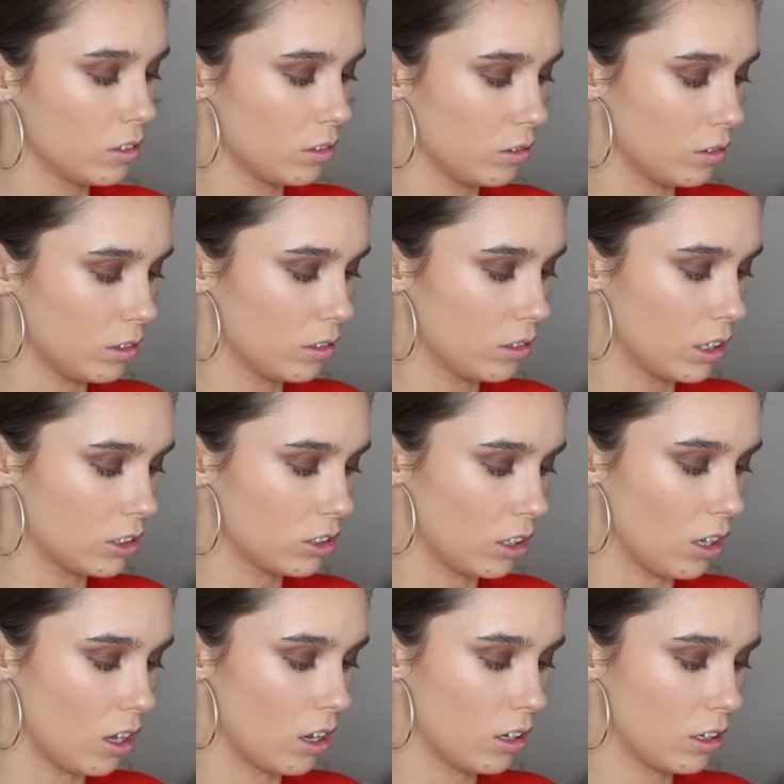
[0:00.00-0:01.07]
Oh, that's a
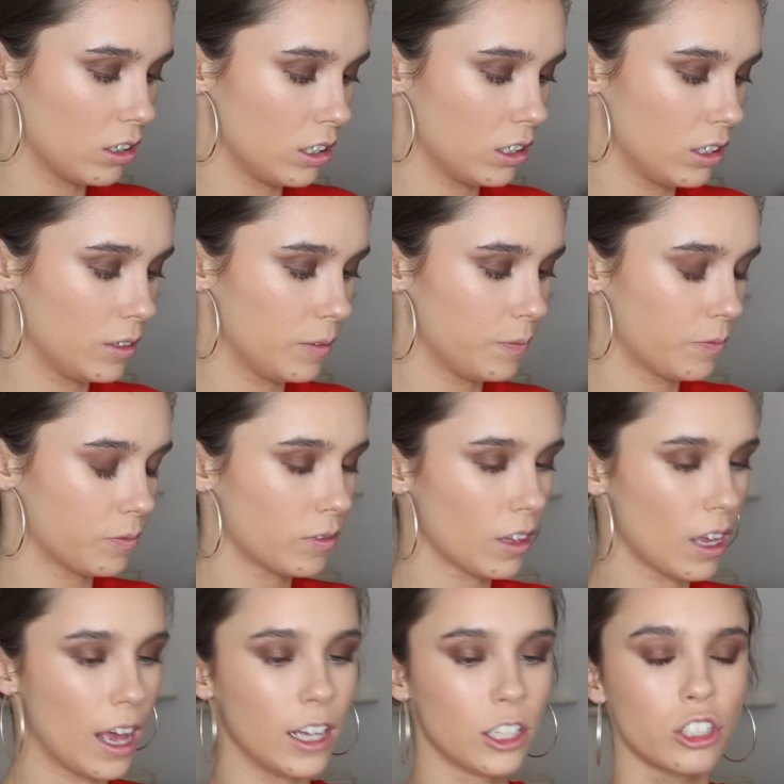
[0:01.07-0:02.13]
lot.
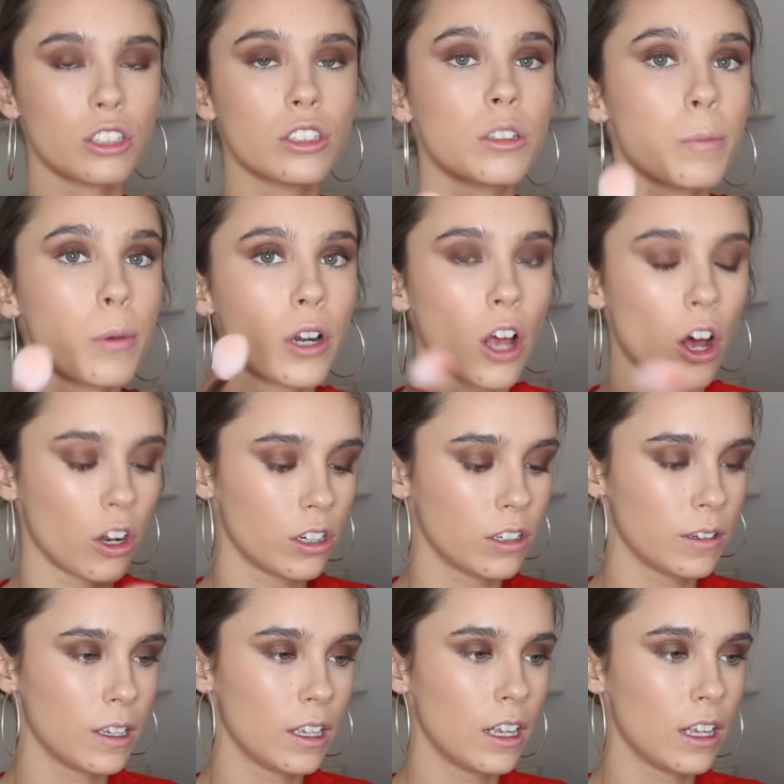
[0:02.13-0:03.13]
I just put it on.